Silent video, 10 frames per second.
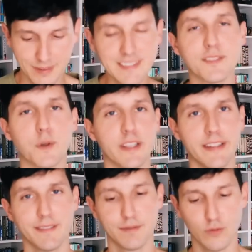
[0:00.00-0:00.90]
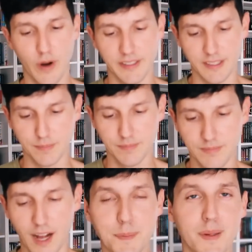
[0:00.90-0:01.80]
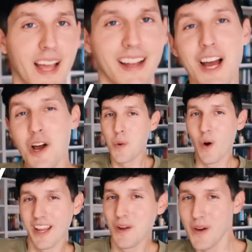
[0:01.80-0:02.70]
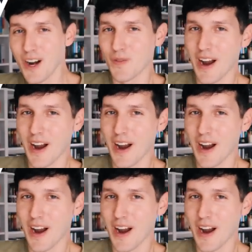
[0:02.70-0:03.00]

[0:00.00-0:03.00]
This is really random. Not to be like, quirky, weird,